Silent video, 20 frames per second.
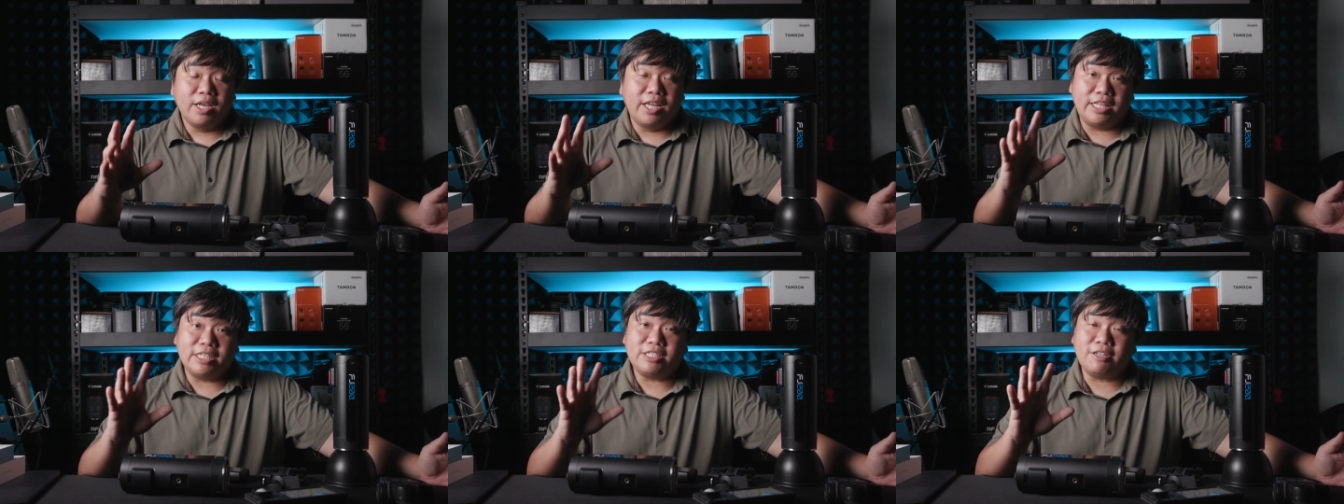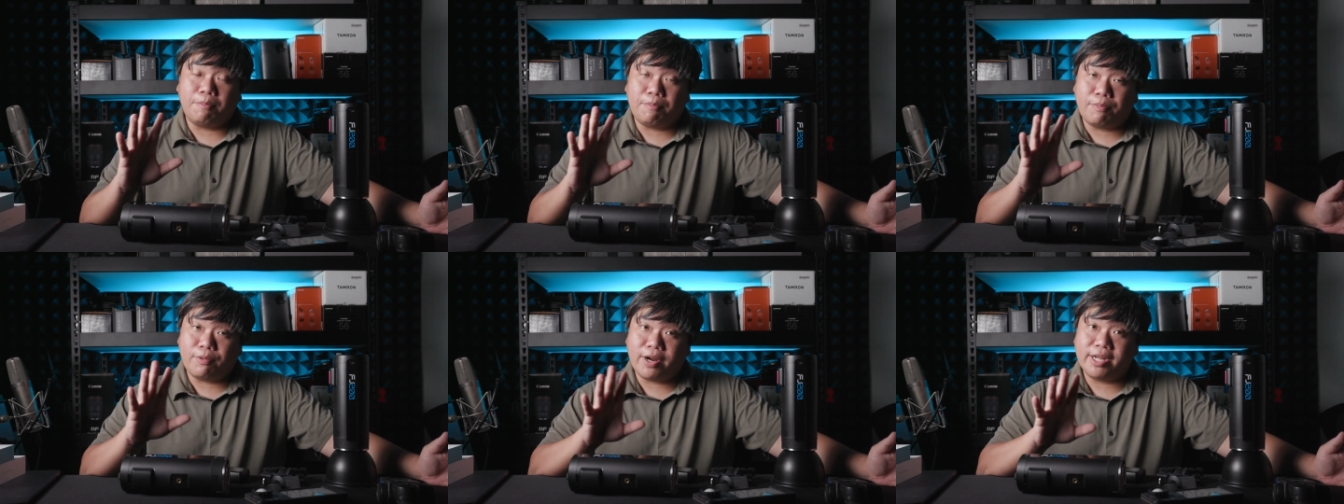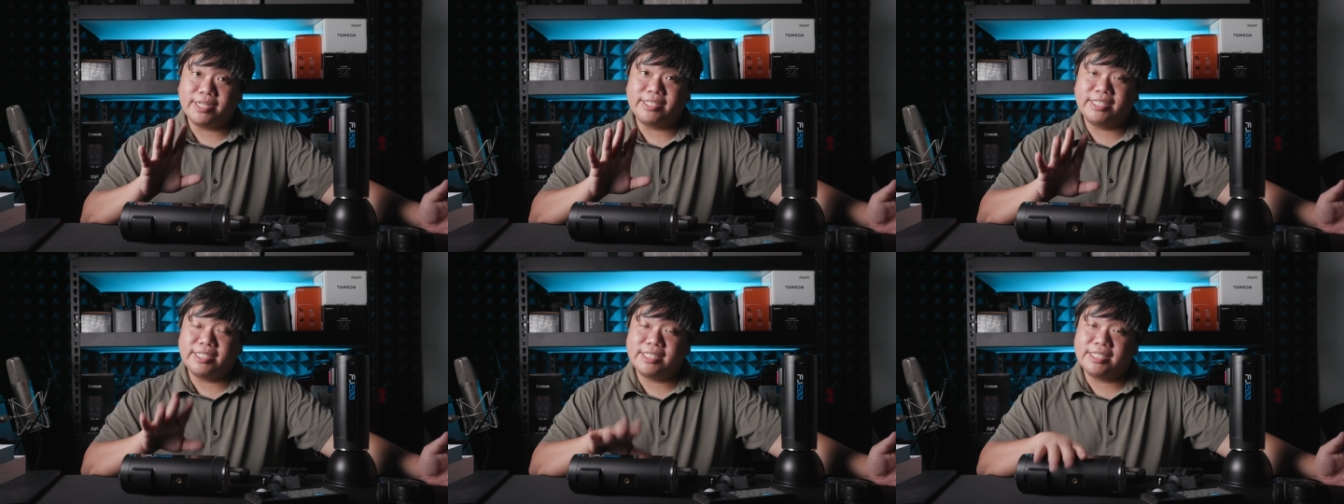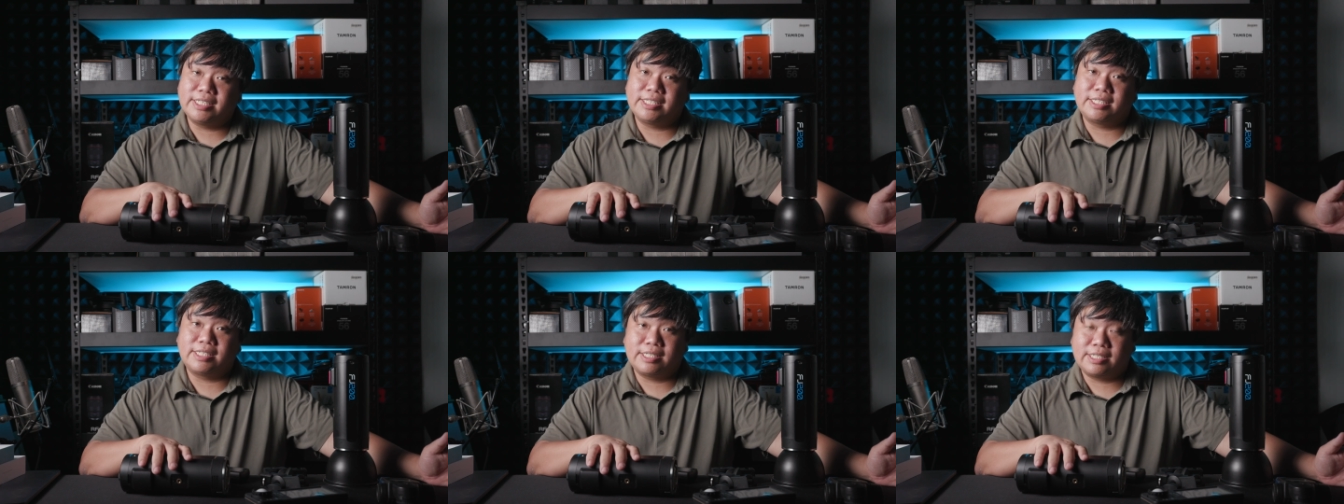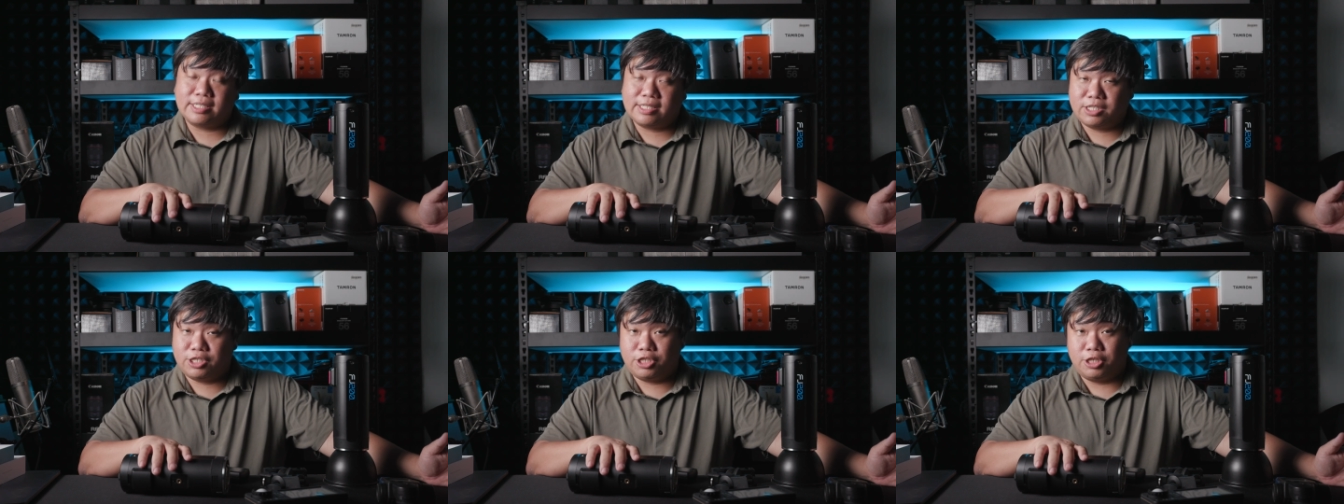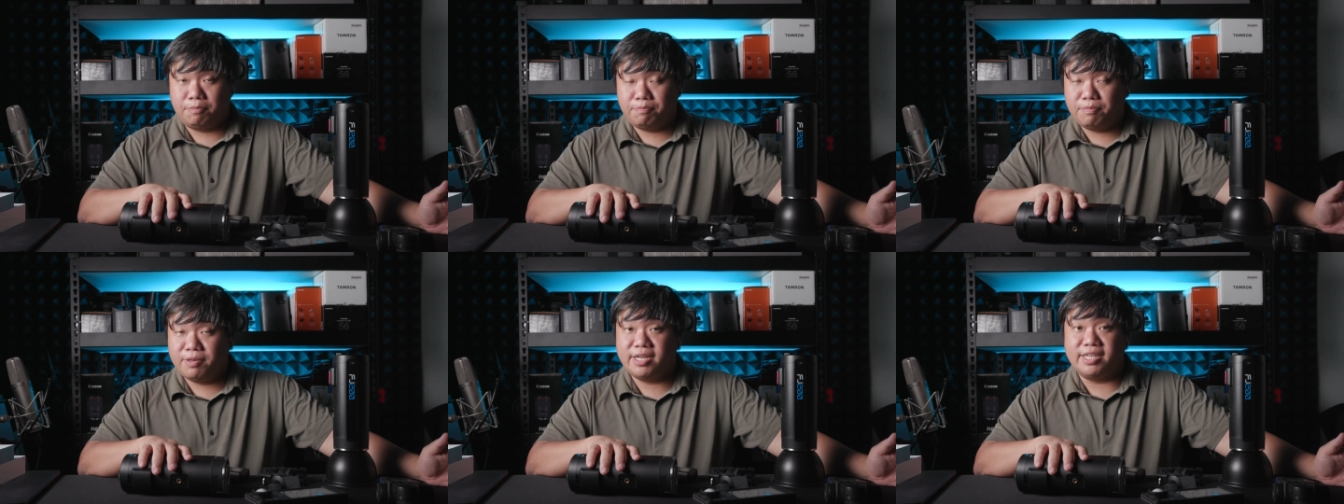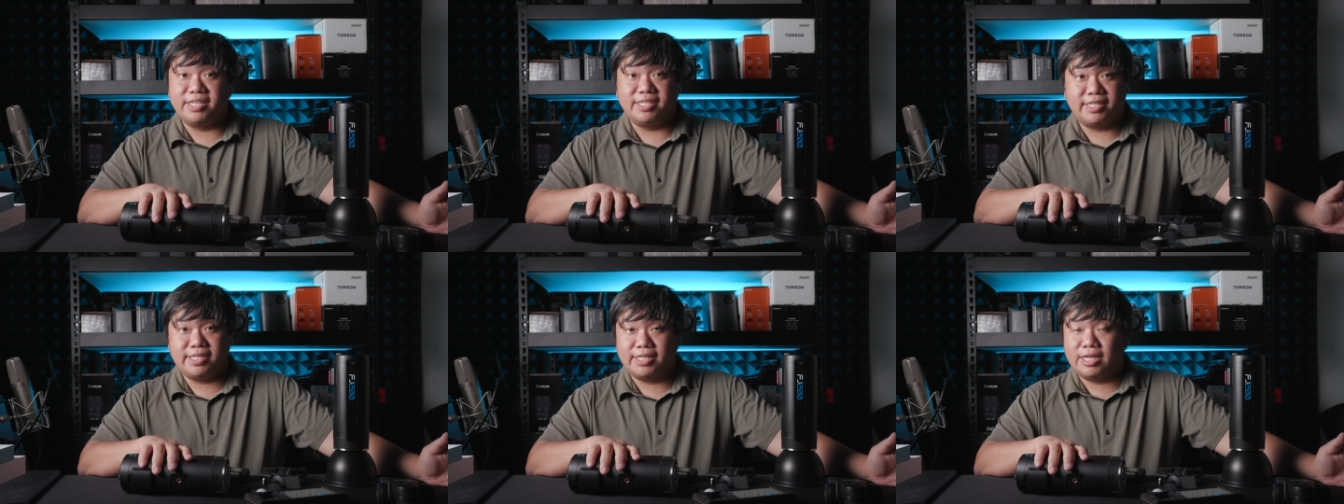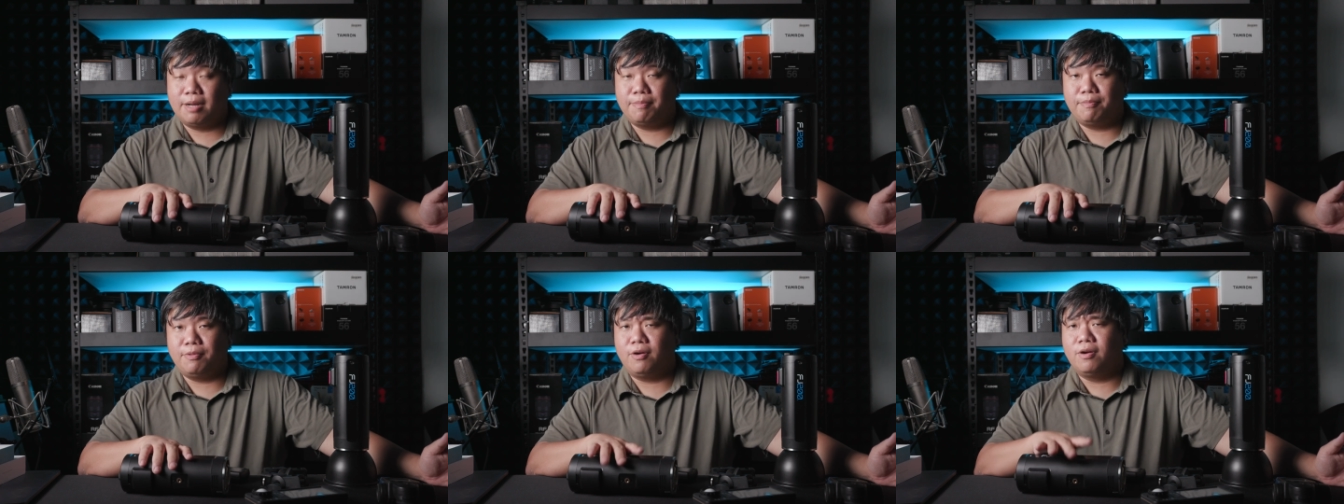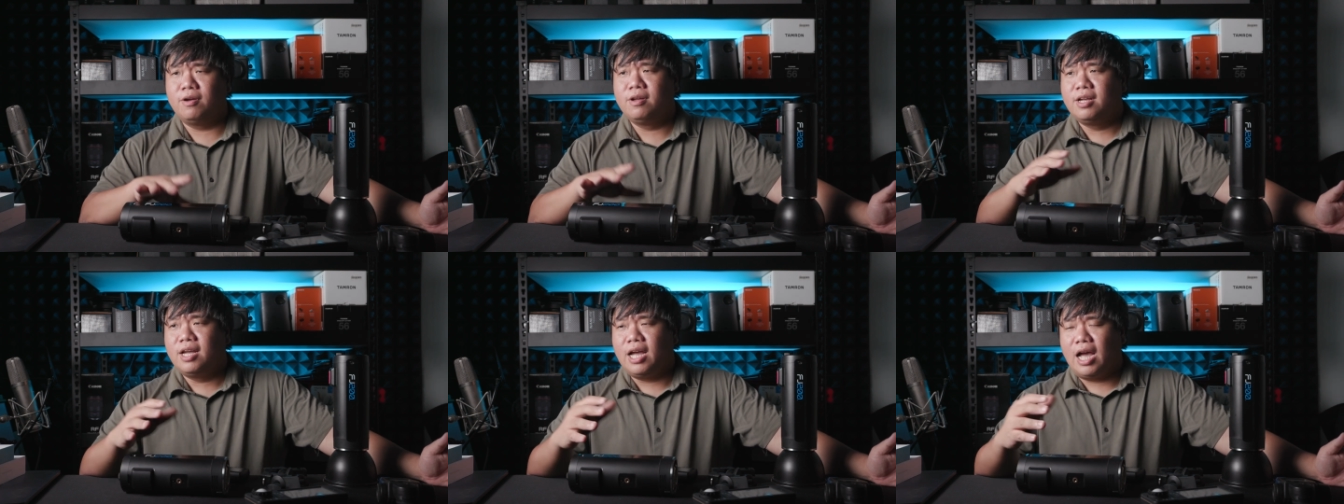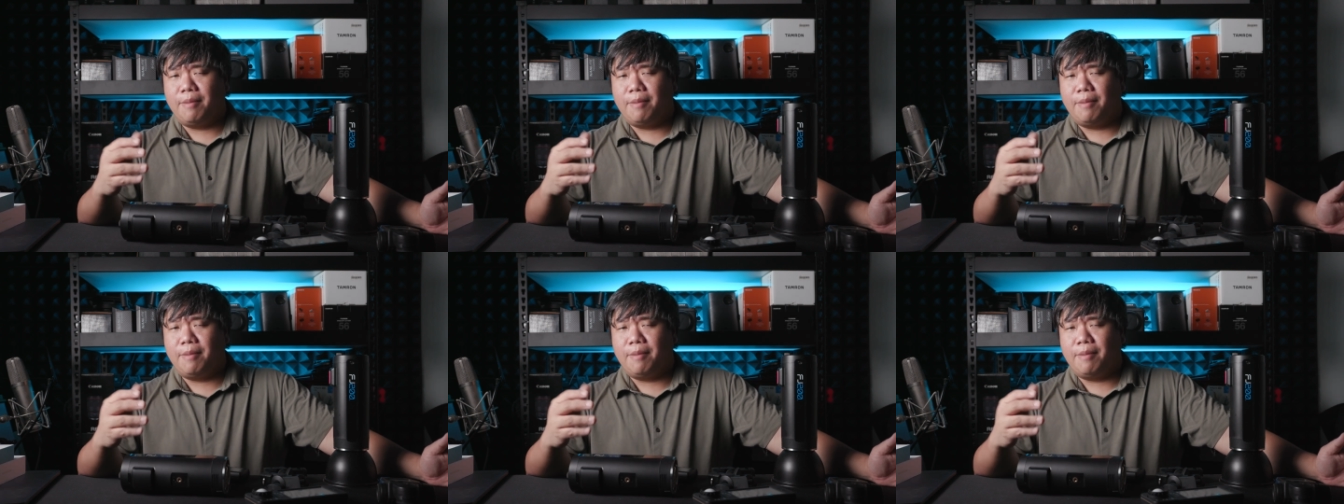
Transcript: In terms of price, this is cheaper in Singapore.